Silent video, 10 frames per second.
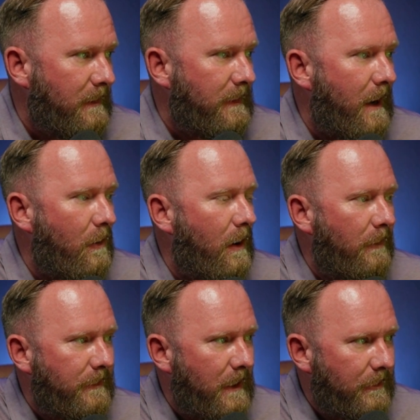Now,
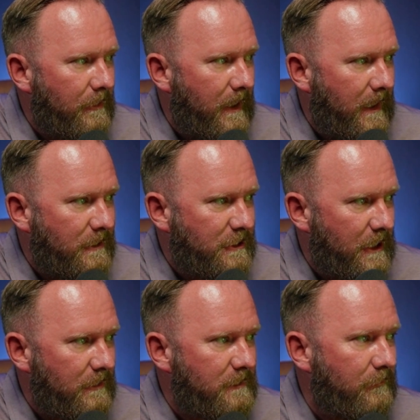on the other hand,
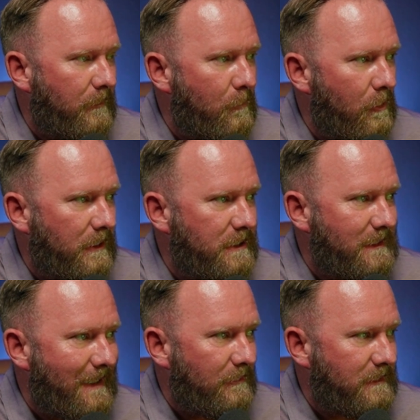shares of
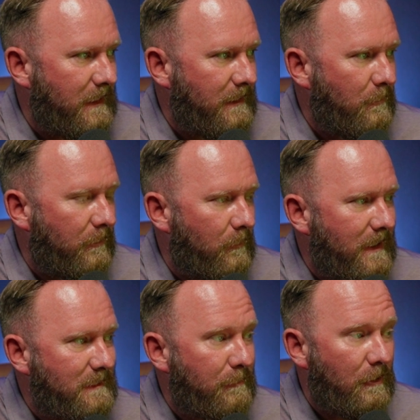mortgages outstanding with
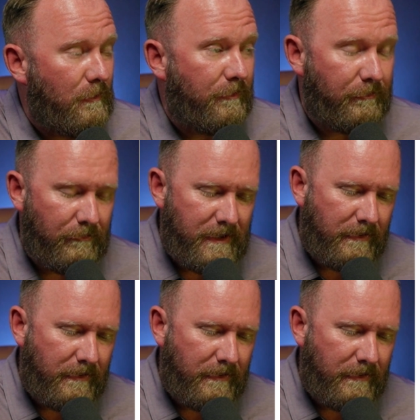rates below 3.